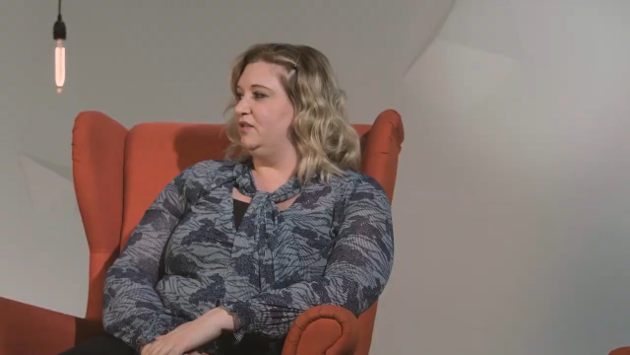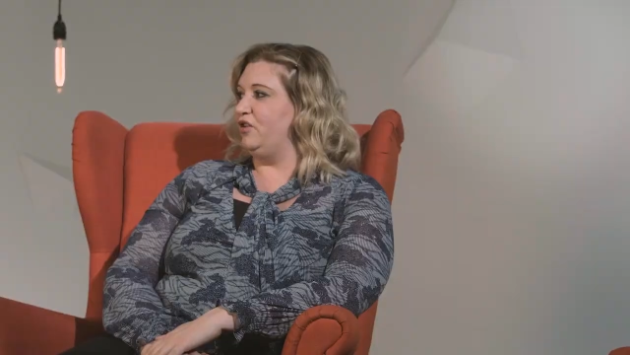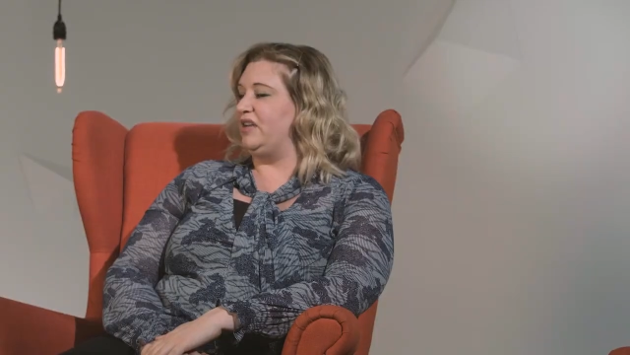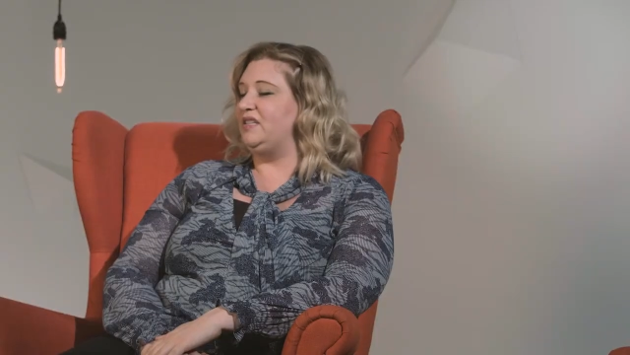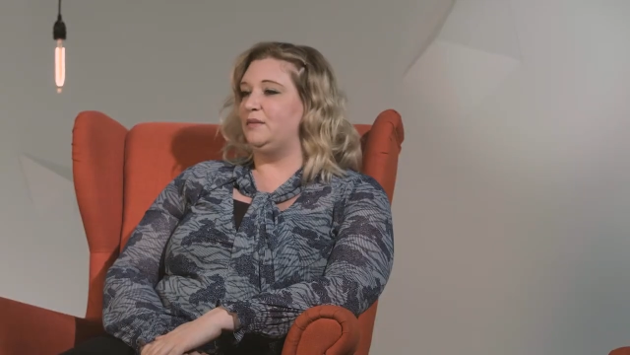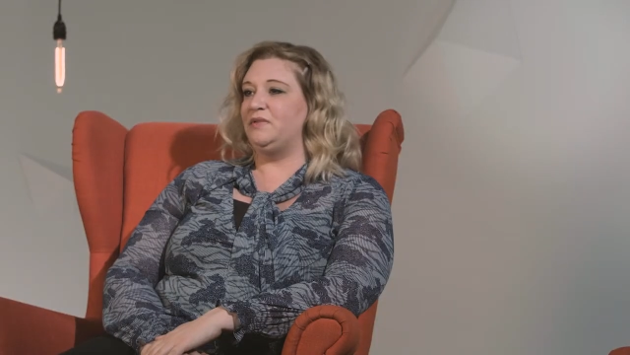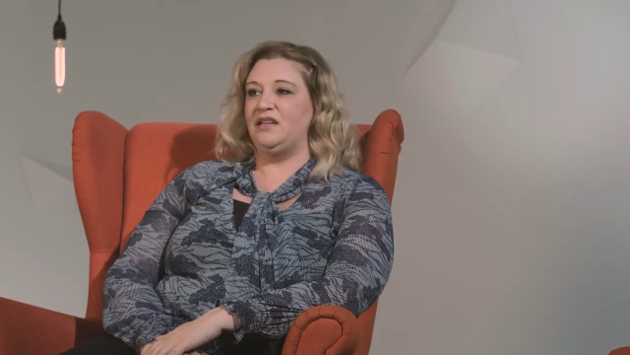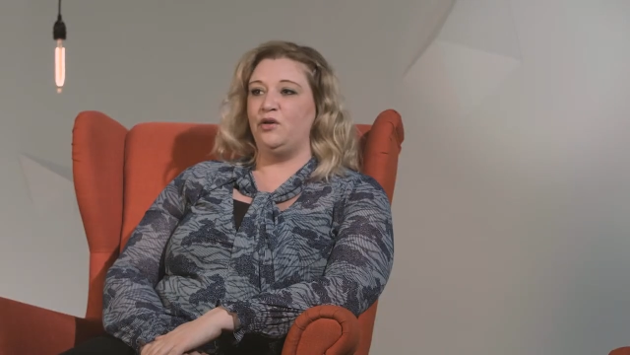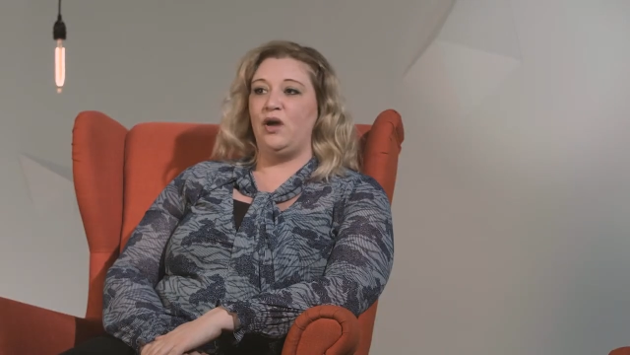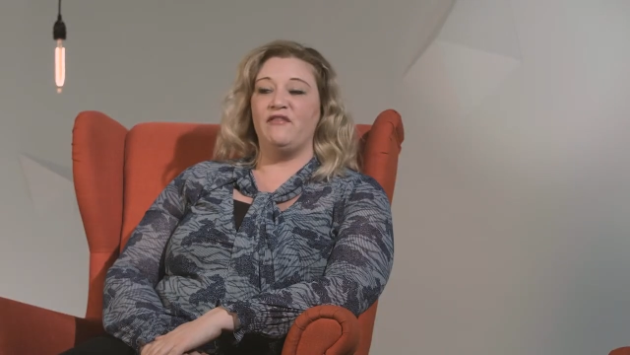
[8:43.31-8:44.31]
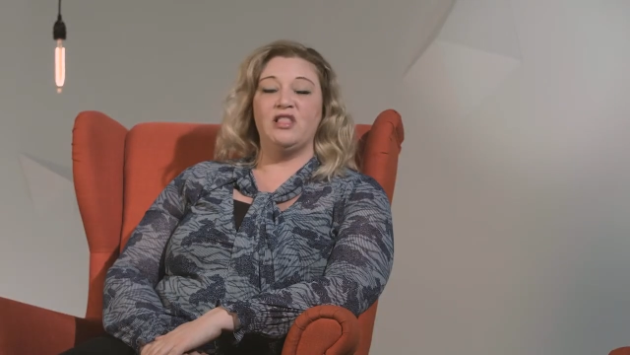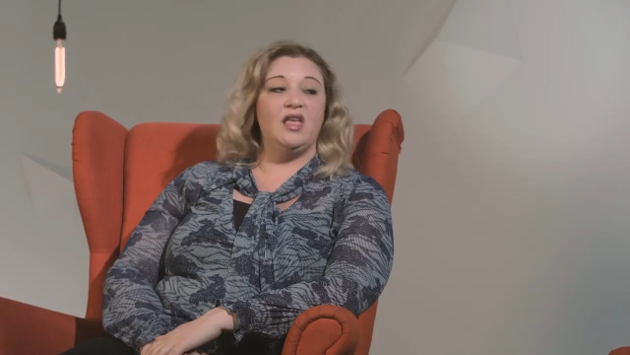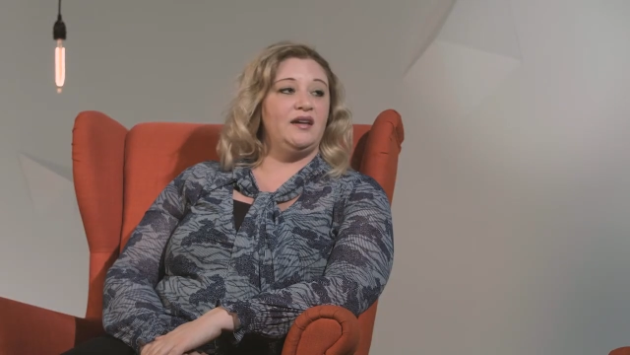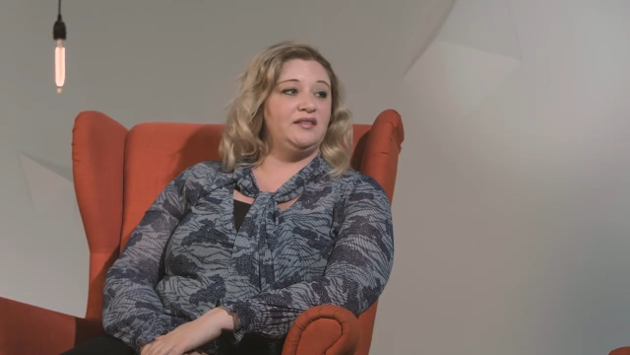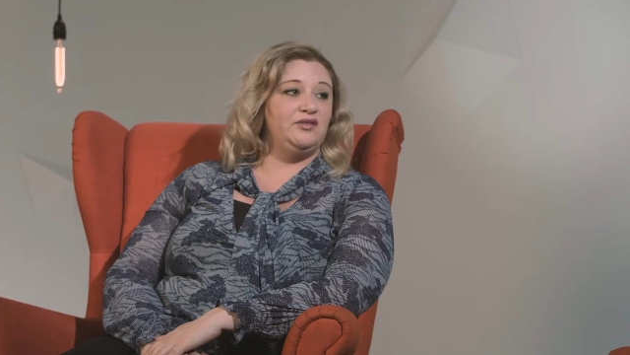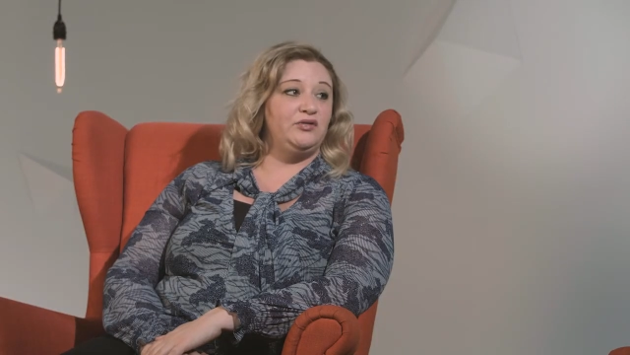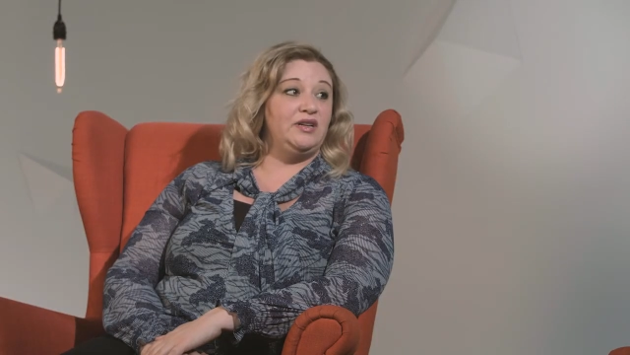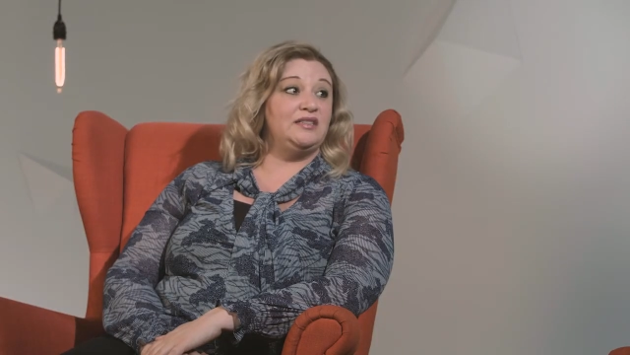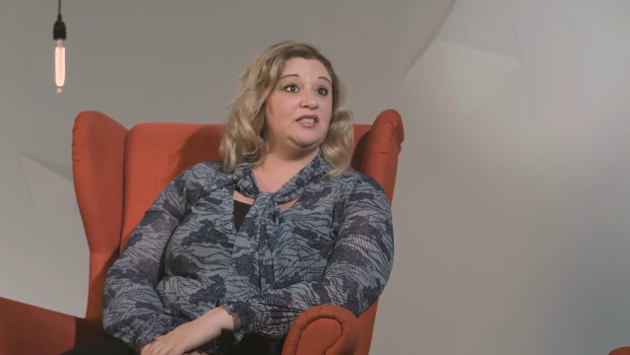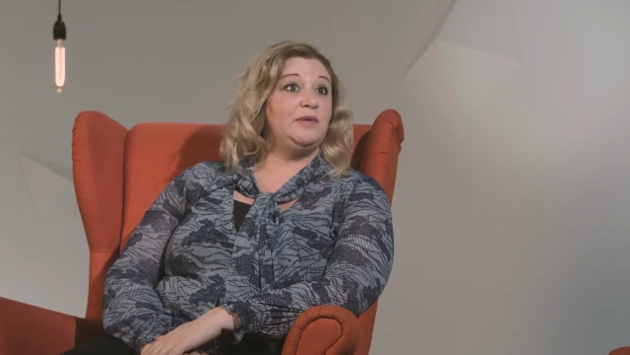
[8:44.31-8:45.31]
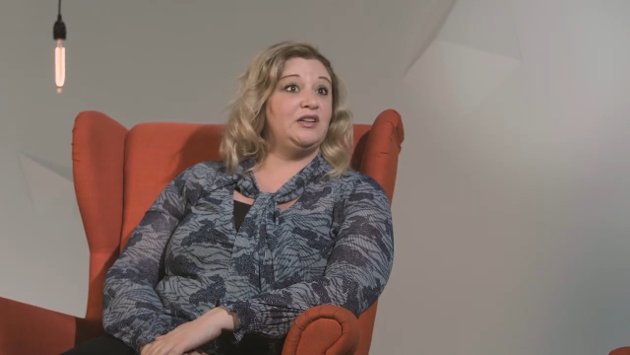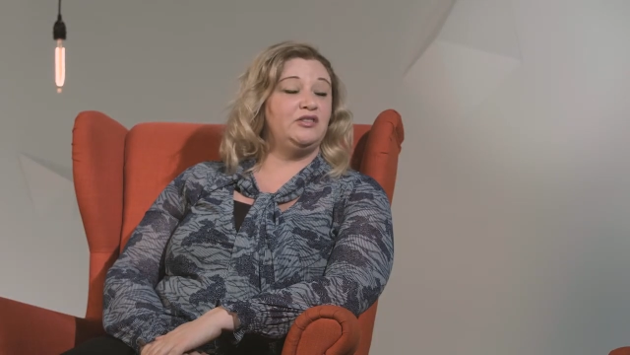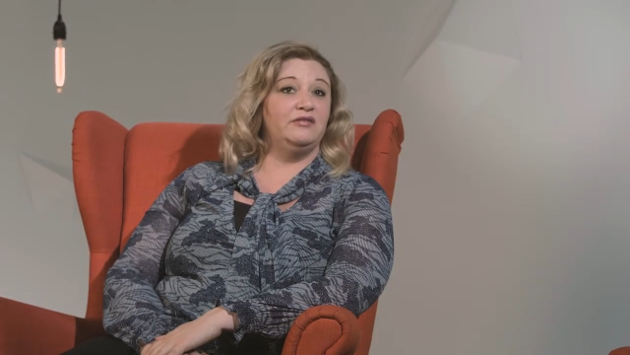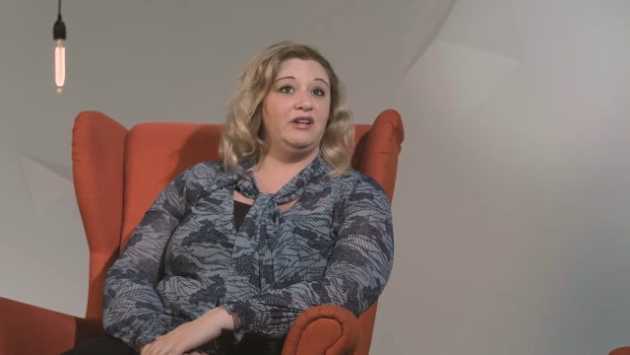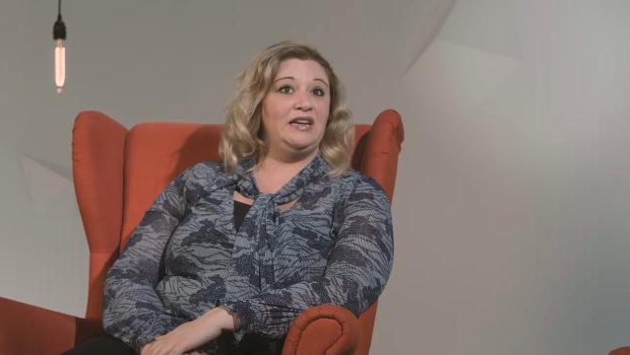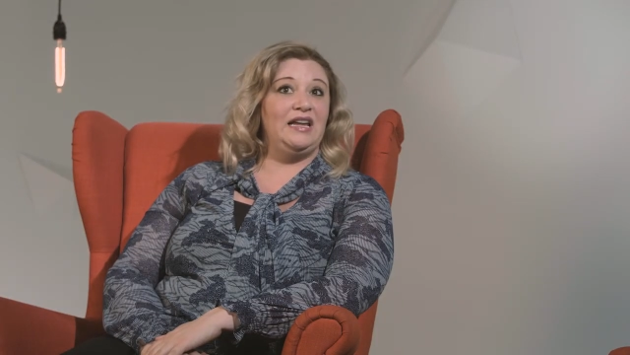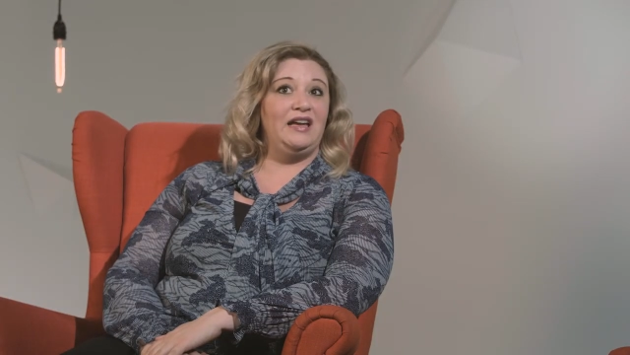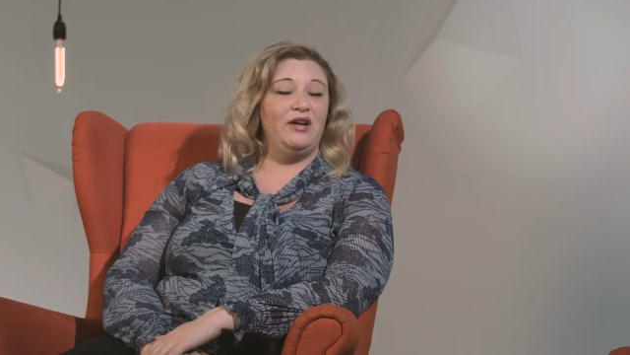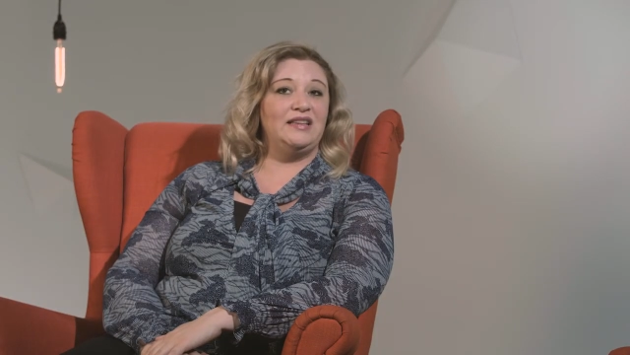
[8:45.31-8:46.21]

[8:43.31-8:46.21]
Great tips. I know I have a lot of students, especially right now,